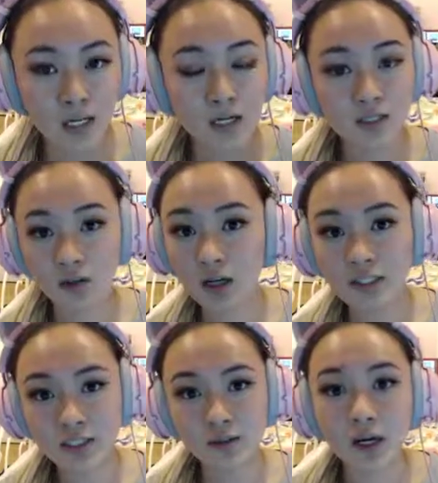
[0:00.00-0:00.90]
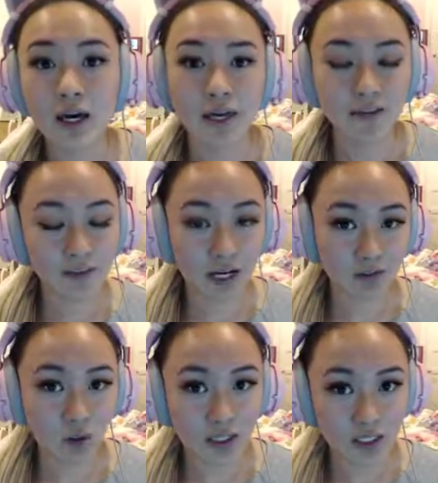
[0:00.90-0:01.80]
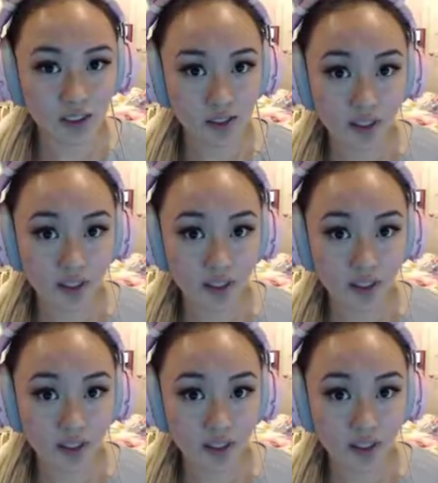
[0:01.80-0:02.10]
So also, if you have questions,